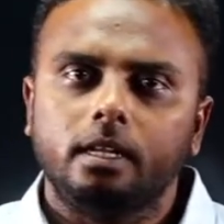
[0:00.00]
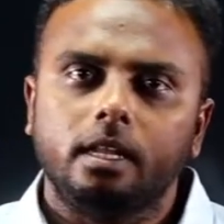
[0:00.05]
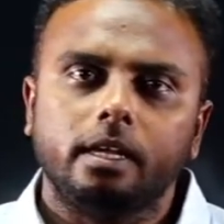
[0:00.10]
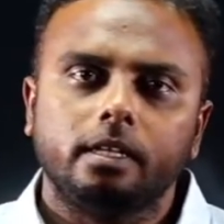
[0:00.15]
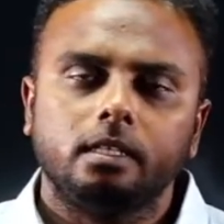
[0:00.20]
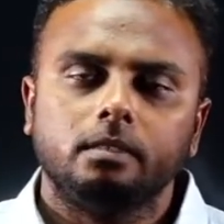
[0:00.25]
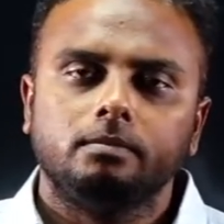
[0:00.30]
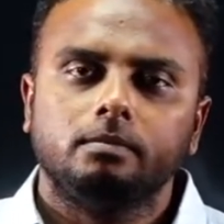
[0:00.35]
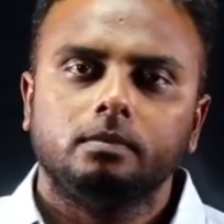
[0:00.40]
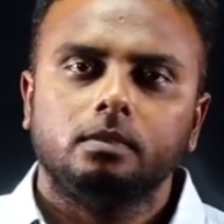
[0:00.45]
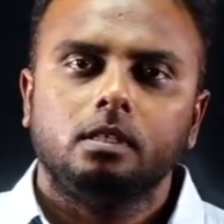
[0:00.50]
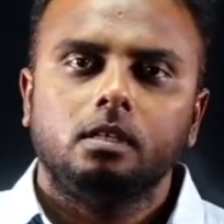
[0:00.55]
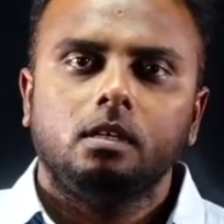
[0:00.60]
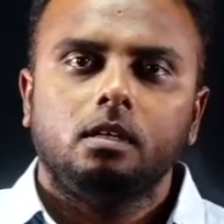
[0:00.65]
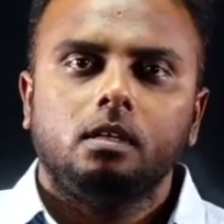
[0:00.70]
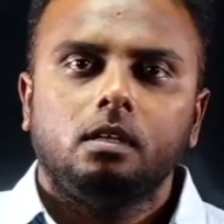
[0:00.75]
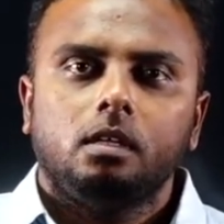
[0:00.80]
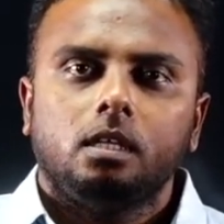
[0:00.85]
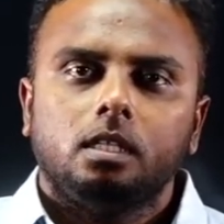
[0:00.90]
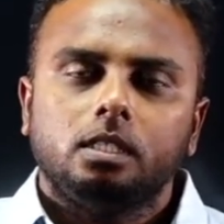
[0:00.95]
lagging,
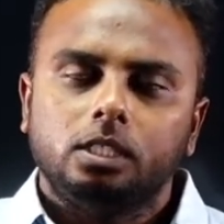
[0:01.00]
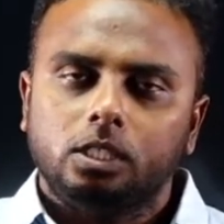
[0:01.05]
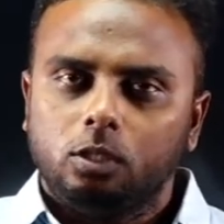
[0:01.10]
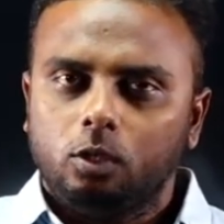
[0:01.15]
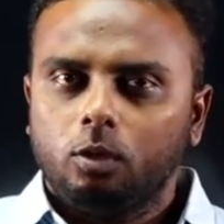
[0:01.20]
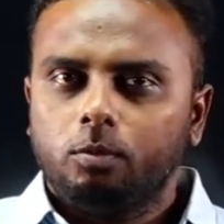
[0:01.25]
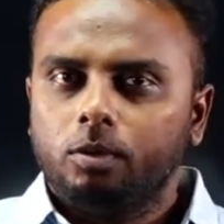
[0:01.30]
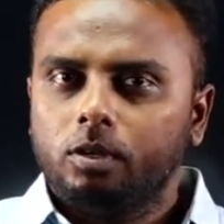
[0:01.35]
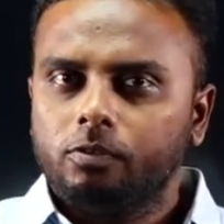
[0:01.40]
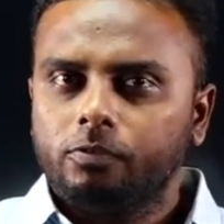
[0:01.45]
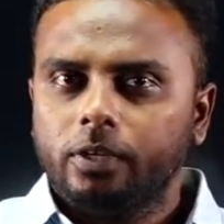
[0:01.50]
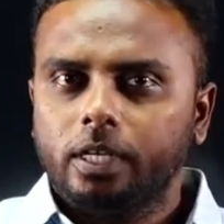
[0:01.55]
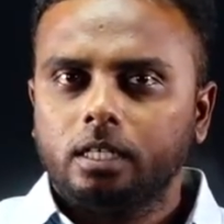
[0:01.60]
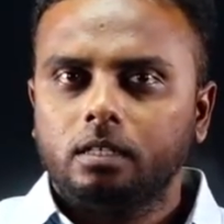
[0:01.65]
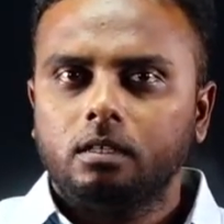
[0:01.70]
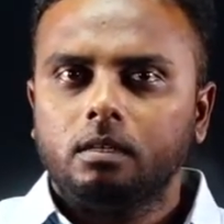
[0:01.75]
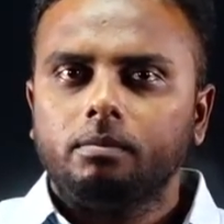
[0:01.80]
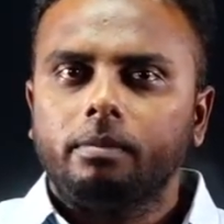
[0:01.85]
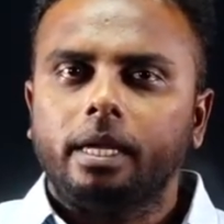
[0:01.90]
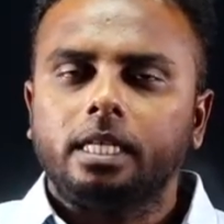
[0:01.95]
0 power
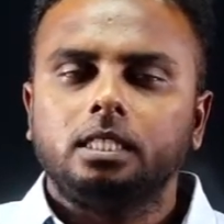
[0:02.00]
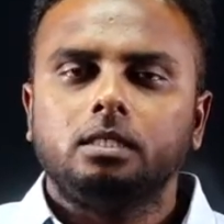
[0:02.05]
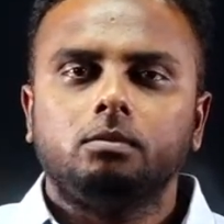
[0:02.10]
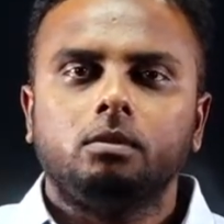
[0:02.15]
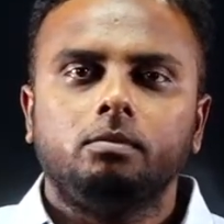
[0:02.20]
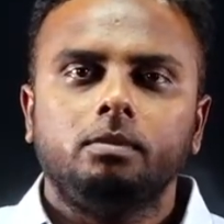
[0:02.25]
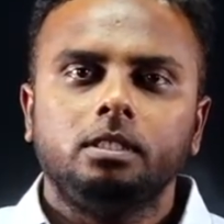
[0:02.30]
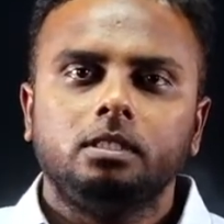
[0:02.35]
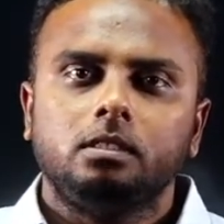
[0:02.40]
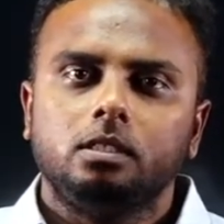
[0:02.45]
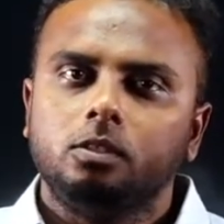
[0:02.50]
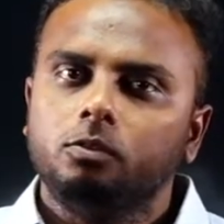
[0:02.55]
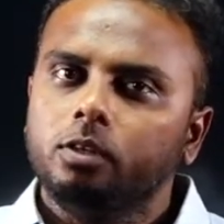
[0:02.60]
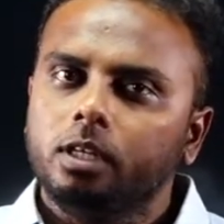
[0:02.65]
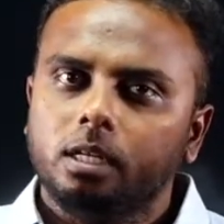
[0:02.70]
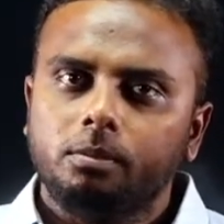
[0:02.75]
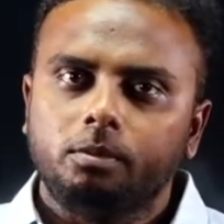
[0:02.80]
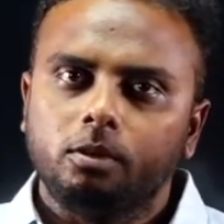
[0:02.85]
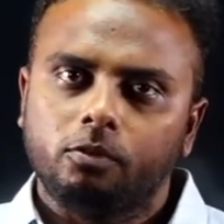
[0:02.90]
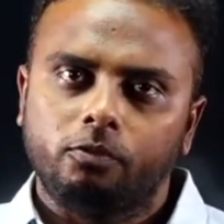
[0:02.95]
factor, maximum is
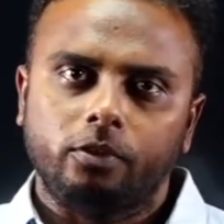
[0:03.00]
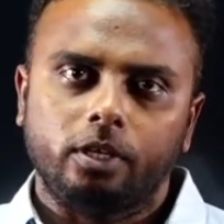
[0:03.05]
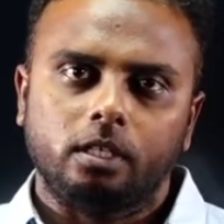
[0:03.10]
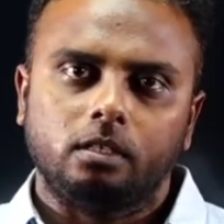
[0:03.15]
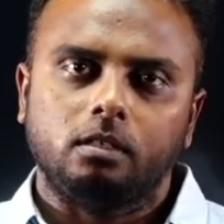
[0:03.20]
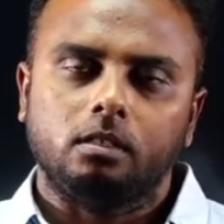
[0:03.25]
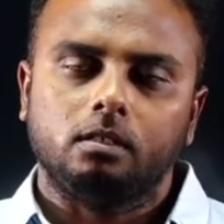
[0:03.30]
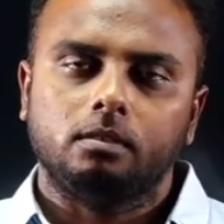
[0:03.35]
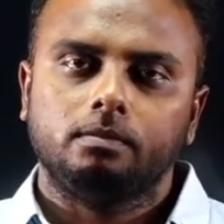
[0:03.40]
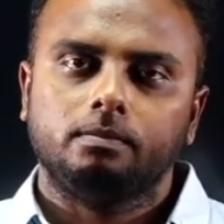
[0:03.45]
unity power factor,